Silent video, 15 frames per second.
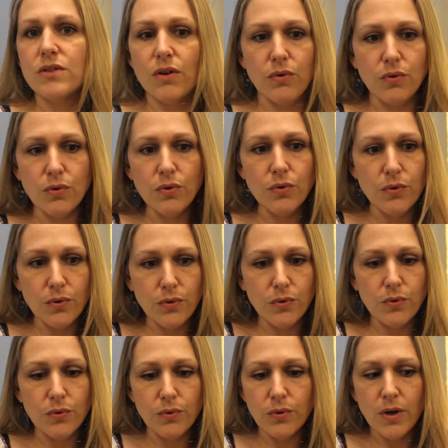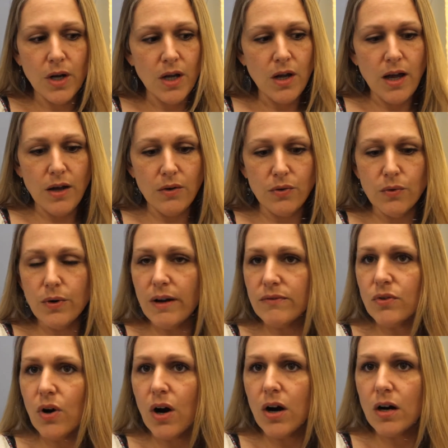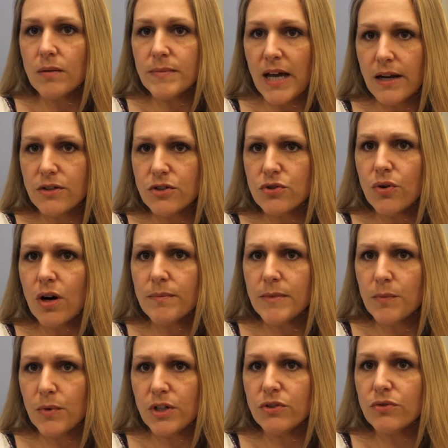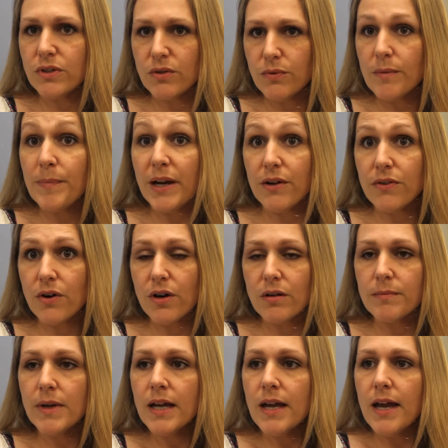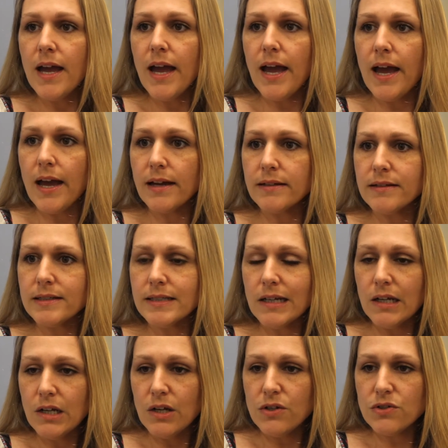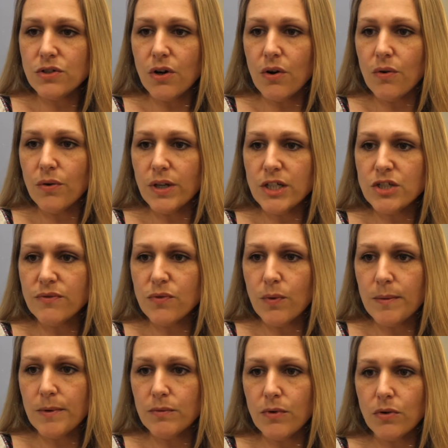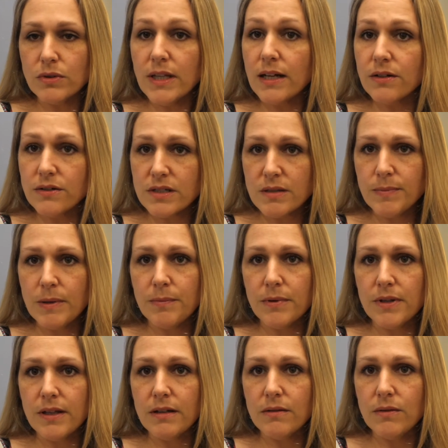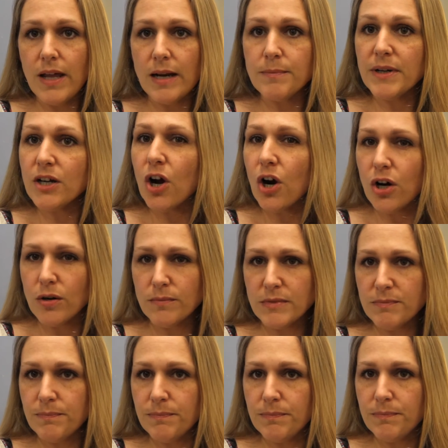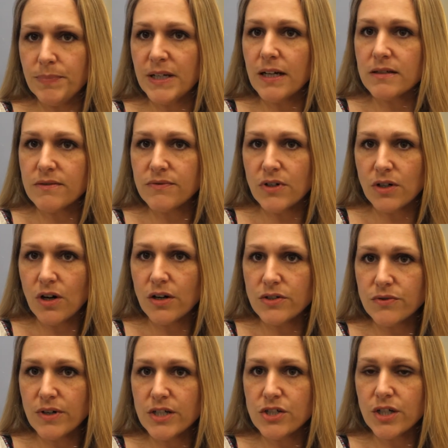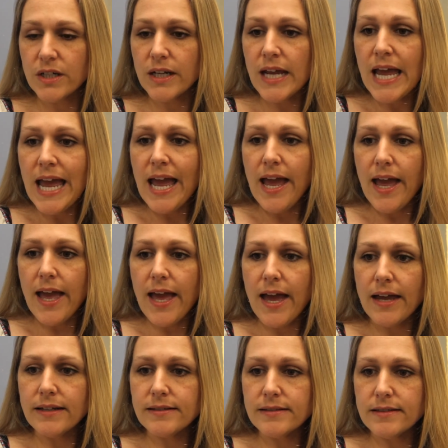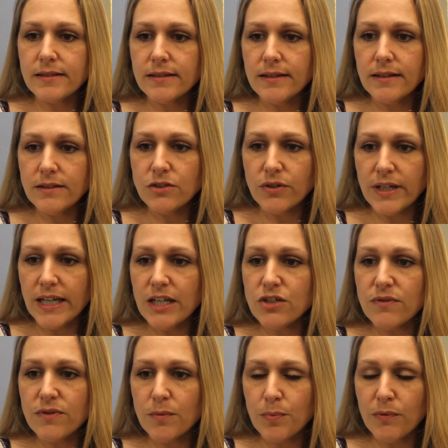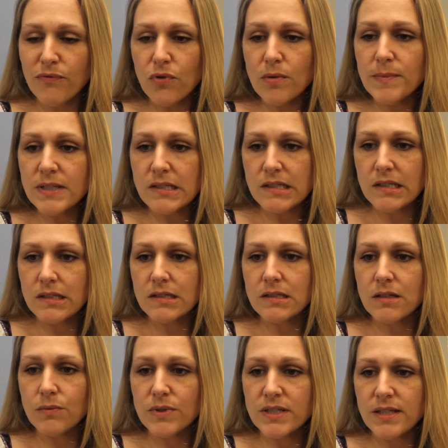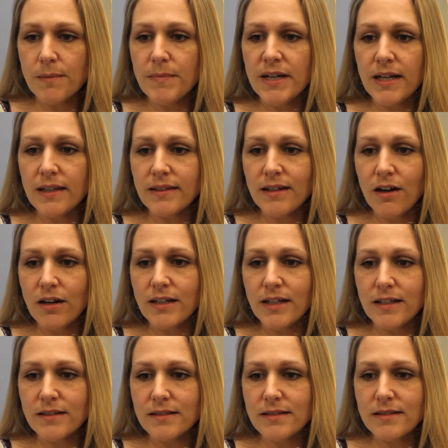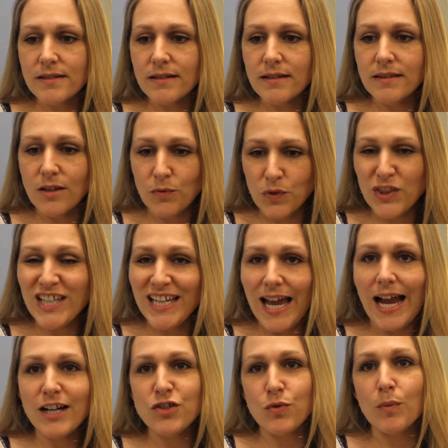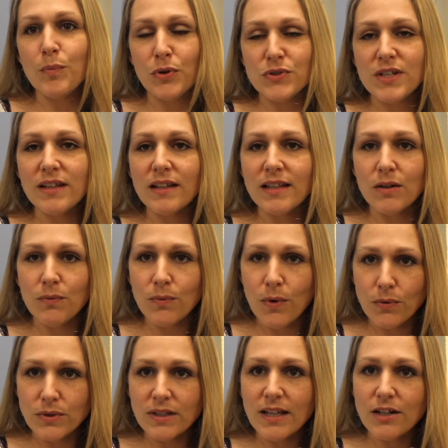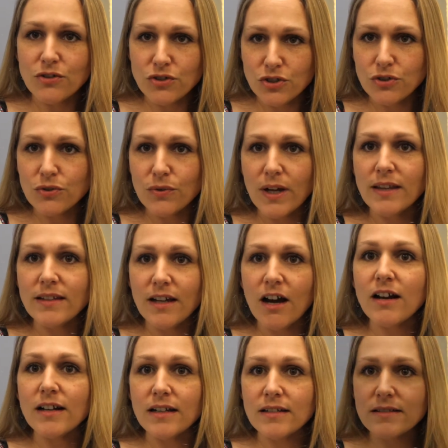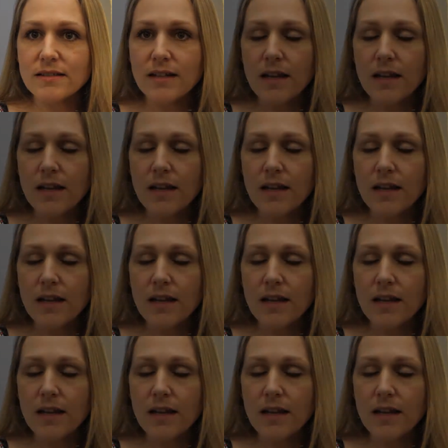So who have you harmed? How did you harm them? What are you doing to repair the harm? And so each of the women wrote letters to people that had been harmed because of their incarceration. And during each of the performances, there was somebody in the audience, the actual person that they wrote the letter to in the audience.